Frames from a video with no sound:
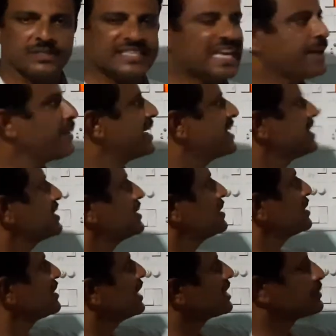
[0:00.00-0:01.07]
Same as
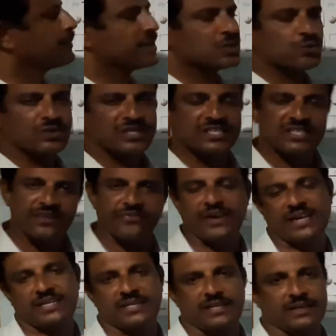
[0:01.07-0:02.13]
x minus 1 is a
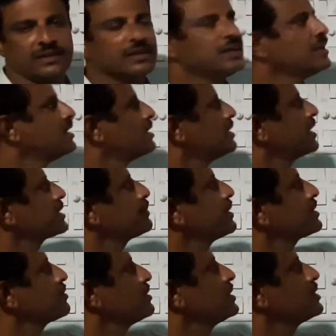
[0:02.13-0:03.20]
factor. X
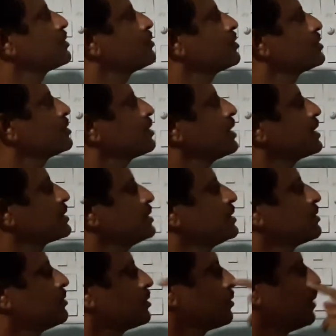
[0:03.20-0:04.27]
minus 1 is equal to 0, x is
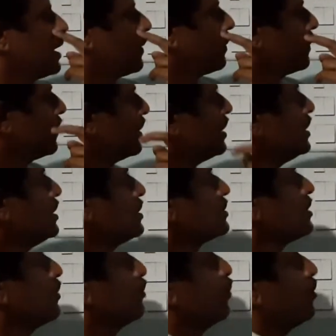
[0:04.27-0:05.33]
equal to 1. So
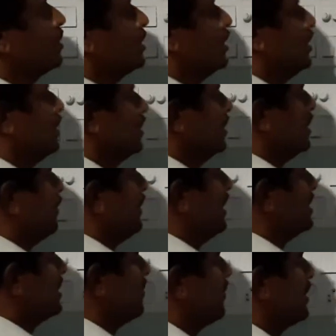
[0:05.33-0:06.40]
put in the
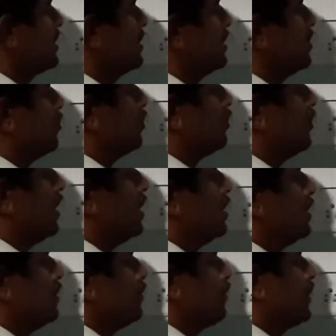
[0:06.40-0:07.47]
place of x is equal to 1,
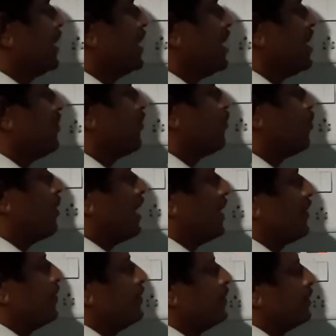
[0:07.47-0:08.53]
p of
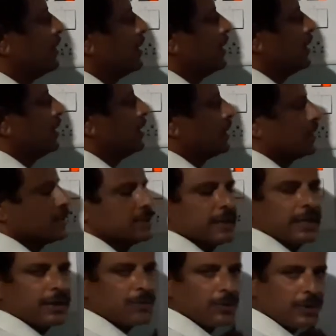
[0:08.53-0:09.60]
1 is
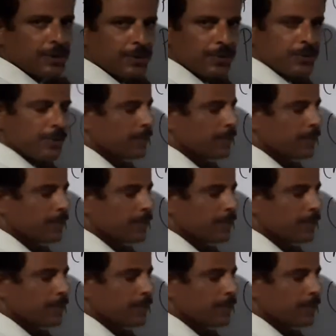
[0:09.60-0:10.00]
equal to